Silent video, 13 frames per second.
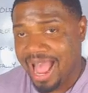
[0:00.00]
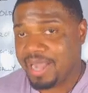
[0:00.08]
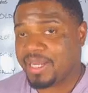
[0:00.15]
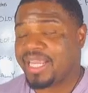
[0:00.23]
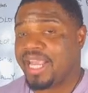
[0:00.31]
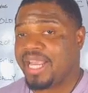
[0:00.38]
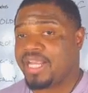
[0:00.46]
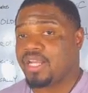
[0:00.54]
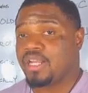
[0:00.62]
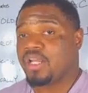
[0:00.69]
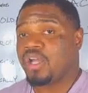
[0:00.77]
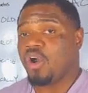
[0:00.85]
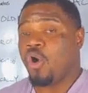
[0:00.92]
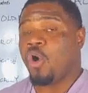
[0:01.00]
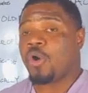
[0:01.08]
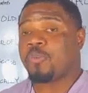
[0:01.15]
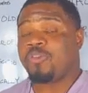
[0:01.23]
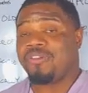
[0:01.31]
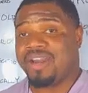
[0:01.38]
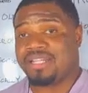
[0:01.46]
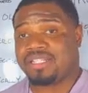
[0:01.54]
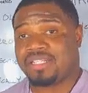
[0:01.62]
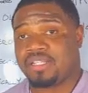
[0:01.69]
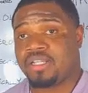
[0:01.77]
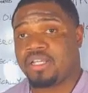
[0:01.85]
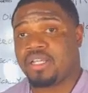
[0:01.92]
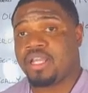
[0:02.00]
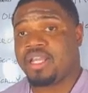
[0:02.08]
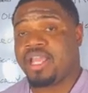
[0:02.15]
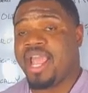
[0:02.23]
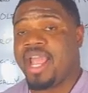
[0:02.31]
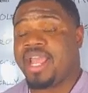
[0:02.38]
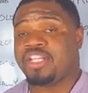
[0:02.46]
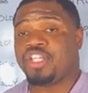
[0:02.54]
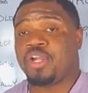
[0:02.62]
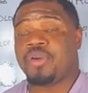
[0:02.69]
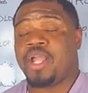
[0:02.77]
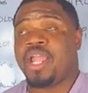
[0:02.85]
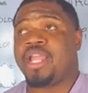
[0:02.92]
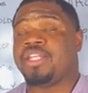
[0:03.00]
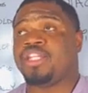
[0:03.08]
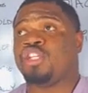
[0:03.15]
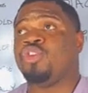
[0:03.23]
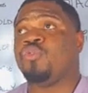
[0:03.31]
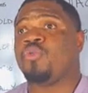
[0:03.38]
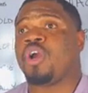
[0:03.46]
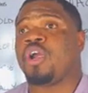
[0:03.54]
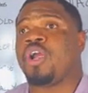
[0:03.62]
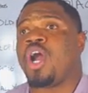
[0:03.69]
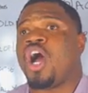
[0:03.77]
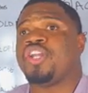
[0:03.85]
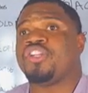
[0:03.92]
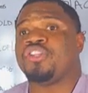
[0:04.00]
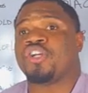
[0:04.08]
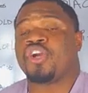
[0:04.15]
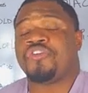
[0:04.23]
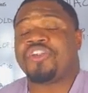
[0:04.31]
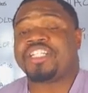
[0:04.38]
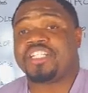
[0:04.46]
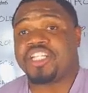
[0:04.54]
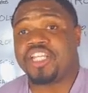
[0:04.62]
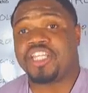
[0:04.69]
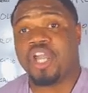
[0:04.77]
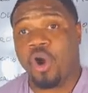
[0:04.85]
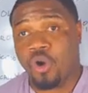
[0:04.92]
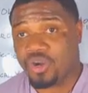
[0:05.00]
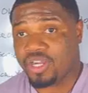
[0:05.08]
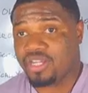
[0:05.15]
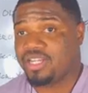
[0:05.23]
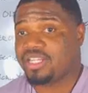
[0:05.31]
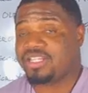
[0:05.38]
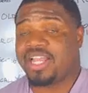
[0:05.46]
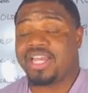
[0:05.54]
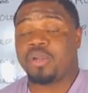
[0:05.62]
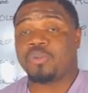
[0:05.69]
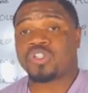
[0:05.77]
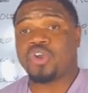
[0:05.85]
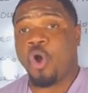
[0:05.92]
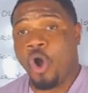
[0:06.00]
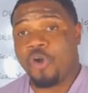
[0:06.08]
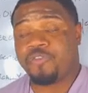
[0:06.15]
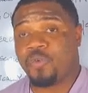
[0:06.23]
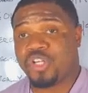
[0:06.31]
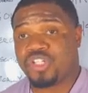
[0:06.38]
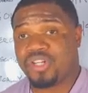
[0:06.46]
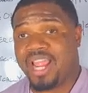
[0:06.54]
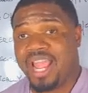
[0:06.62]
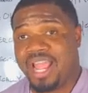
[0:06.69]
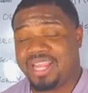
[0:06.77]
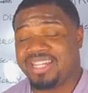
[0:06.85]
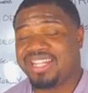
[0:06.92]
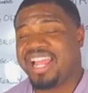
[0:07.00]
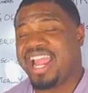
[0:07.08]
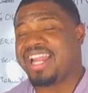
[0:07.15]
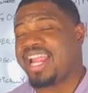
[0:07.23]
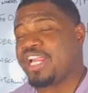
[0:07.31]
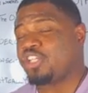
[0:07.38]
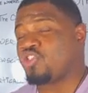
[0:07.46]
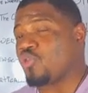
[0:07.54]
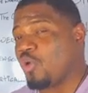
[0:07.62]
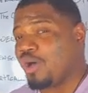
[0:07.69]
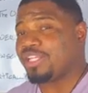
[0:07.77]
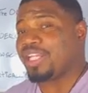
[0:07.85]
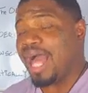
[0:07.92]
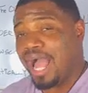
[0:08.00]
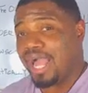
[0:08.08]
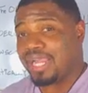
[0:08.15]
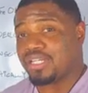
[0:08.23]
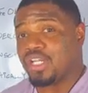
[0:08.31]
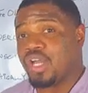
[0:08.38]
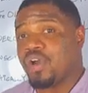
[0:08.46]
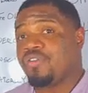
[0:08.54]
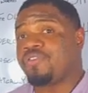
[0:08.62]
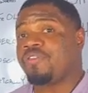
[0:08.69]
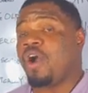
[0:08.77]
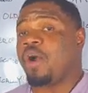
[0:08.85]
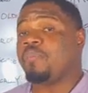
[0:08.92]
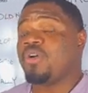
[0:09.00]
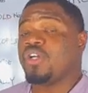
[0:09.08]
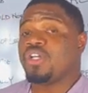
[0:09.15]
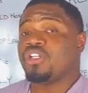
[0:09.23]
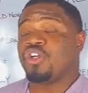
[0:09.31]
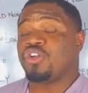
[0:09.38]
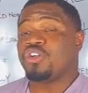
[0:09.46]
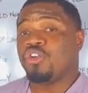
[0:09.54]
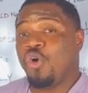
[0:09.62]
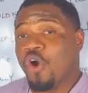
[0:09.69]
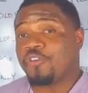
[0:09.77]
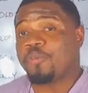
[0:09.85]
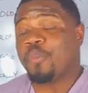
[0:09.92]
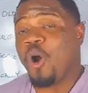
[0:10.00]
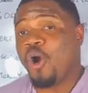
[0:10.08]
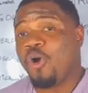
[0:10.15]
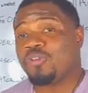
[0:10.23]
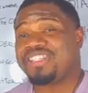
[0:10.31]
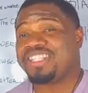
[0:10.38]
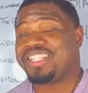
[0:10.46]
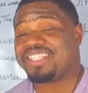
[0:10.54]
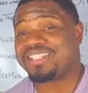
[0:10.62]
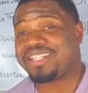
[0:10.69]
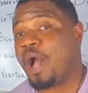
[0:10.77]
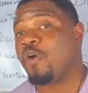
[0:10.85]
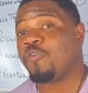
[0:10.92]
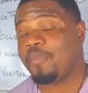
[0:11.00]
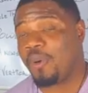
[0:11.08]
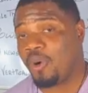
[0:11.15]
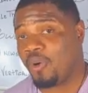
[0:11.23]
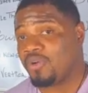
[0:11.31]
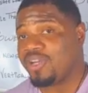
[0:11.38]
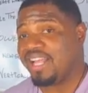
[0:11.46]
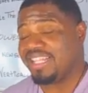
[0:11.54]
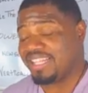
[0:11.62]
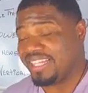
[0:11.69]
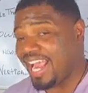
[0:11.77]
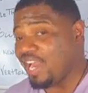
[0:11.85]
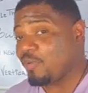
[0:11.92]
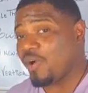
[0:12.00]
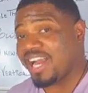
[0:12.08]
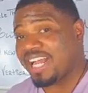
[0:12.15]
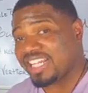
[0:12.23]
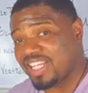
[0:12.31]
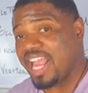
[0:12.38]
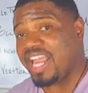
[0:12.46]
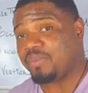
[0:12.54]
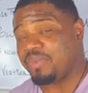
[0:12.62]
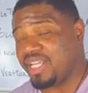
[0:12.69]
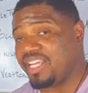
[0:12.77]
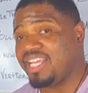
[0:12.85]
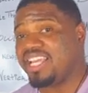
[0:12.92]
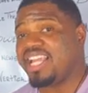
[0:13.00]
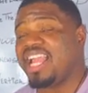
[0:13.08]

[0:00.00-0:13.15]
a king or prince and you were under the Christian yoke, then it was off with your head. And they drew a line from the North Pole to the South Pole. They were claiming